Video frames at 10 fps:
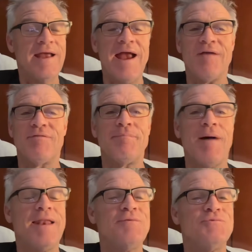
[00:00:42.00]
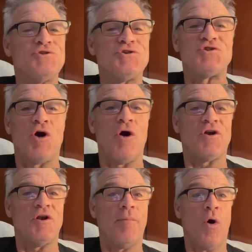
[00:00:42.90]
Everybody was just
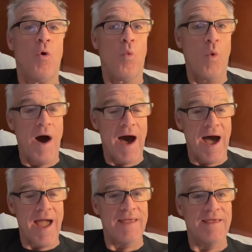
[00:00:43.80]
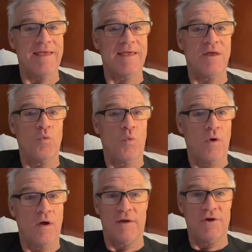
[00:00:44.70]
talking about why and,
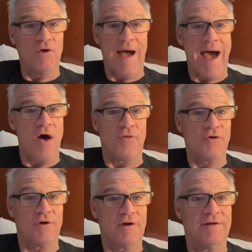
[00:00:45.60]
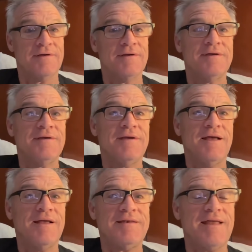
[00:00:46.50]
you know, how they're going to
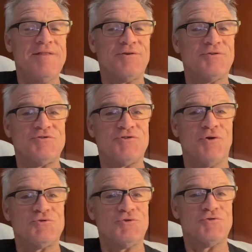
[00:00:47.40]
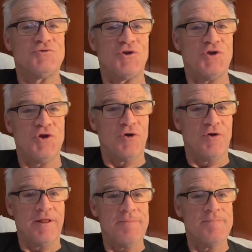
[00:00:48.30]
take their Social
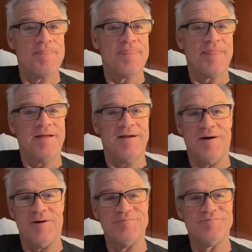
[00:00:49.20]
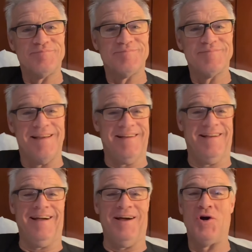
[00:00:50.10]
Security. who
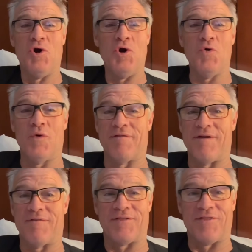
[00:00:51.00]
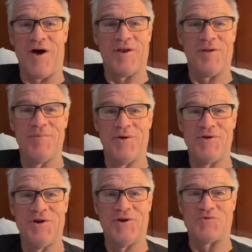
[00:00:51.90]
would have ever thought in a
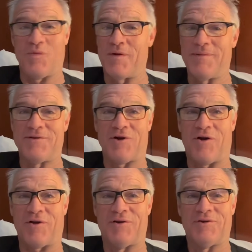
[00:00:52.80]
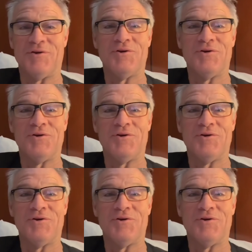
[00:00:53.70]
million years we'd be talking